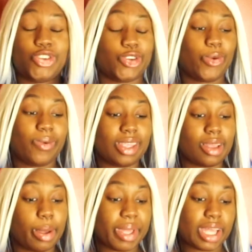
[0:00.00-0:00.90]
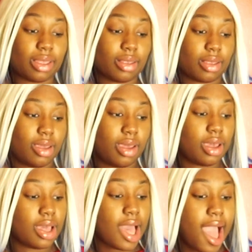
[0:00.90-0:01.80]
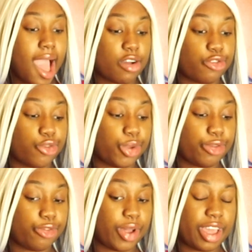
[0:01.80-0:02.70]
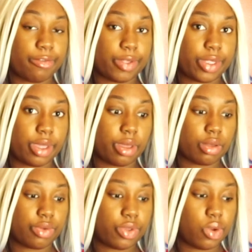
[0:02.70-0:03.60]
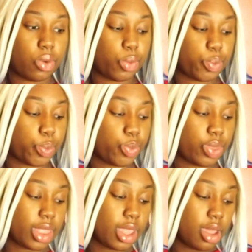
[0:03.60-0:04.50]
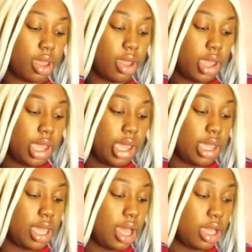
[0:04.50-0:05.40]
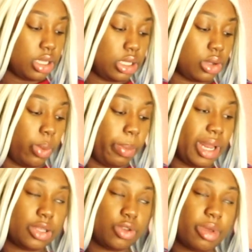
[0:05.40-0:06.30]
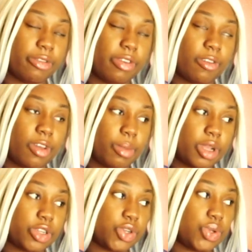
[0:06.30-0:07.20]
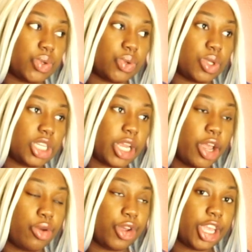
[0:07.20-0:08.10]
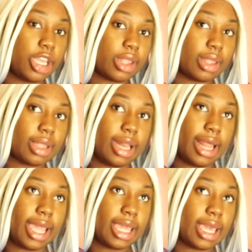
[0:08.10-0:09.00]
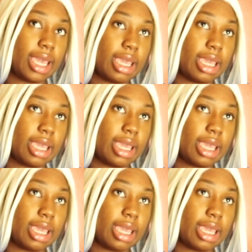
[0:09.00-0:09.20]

show right now because I have to wait for everything. So yeah, so please do me a favor, make sure you share it, like